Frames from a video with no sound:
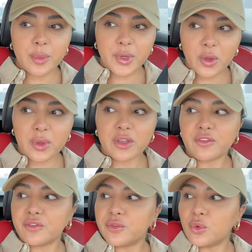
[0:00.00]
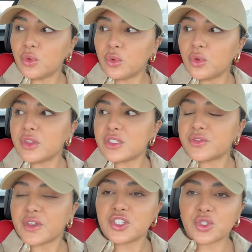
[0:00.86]
going for this
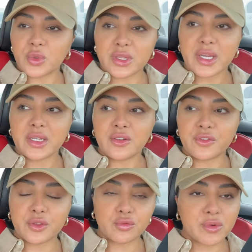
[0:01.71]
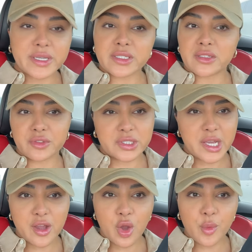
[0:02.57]
facial, and then for the rest of the
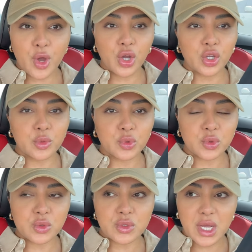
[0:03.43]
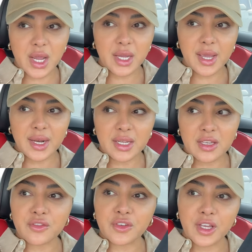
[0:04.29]
day I'm at home all day and
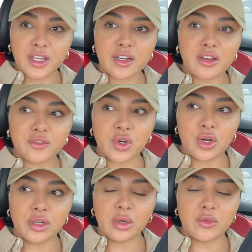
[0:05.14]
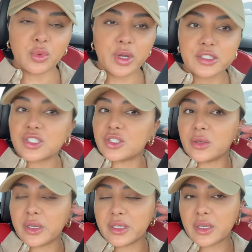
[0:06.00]
evening, and I've got a lot of work to do,
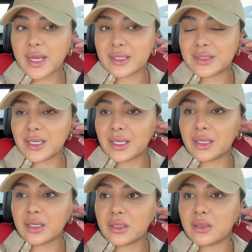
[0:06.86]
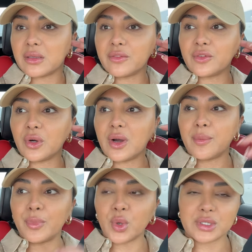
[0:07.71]
like editing, and I've got
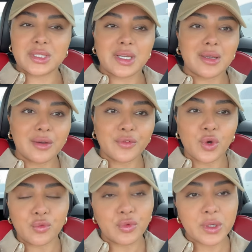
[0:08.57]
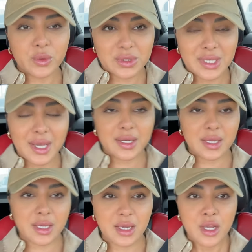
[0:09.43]
unboxing, I've got reels to
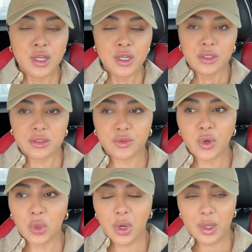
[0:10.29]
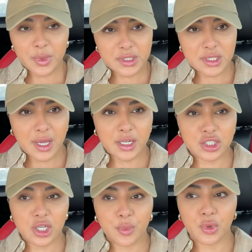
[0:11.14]
edit, so I've got quite a bit to
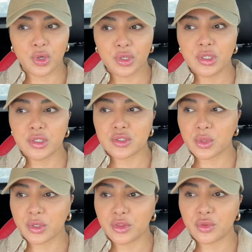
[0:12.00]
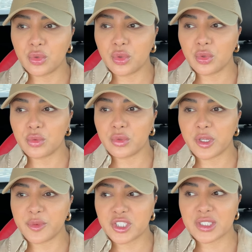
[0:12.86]
catch up on. So I thought,
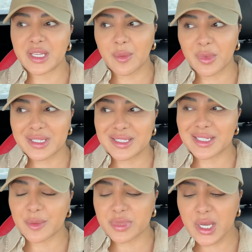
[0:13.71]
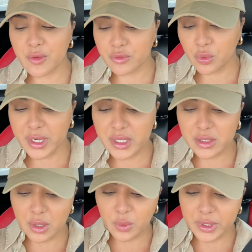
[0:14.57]
let me just get my steps out of the way.
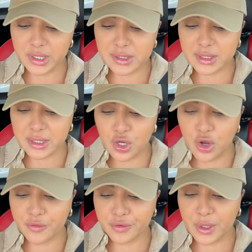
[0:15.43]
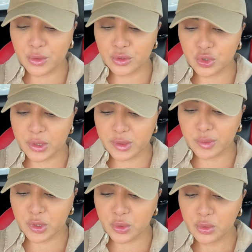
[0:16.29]
So I went and did half an hour on the
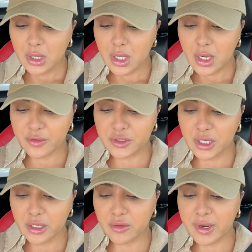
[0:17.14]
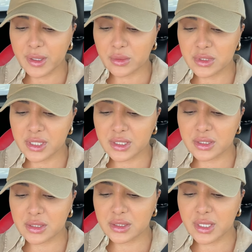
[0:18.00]
treadmill. I've done around
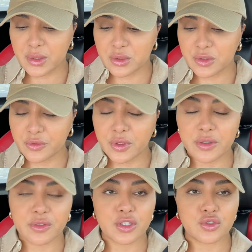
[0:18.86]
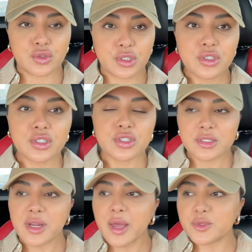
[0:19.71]
6,500
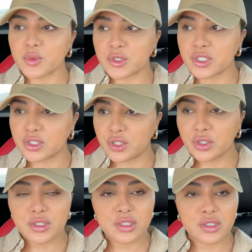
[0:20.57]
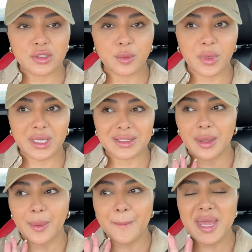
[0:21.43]
steps, which is good. My
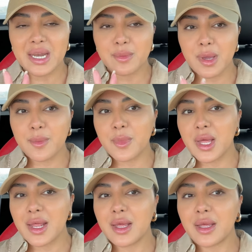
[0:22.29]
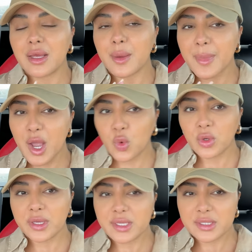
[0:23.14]
minimum amount
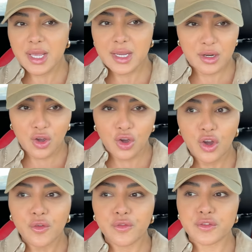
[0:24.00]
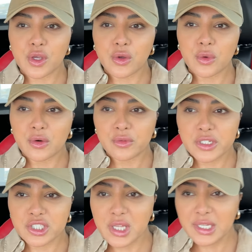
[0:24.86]
is 8.5, so I'll
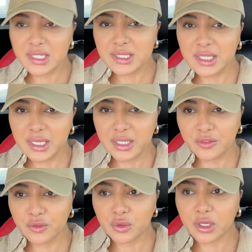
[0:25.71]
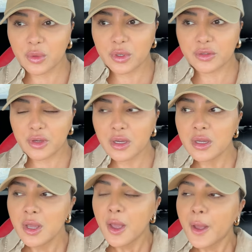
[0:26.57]
reach that easily, and if not, go over.
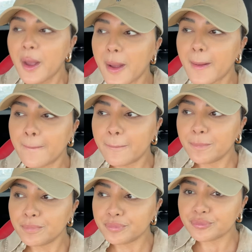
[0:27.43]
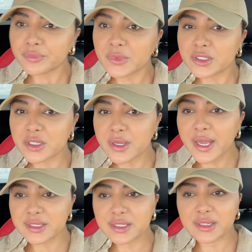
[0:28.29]
So
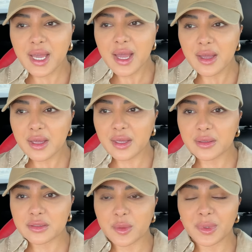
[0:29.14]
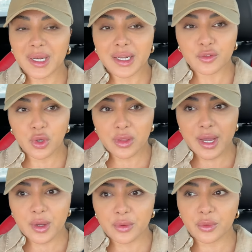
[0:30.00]
yeah, did that. So I'm glad I've got
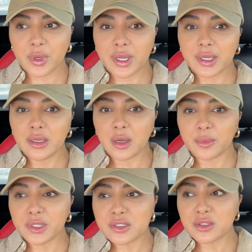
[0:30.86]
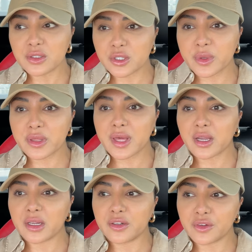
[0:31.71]
that out of the way. I'm gonna start doing that
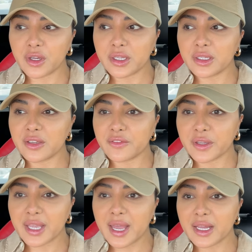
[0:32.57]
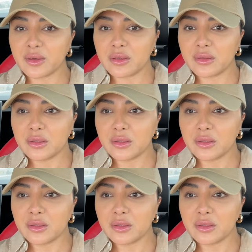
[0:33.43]
kind of like, if I can,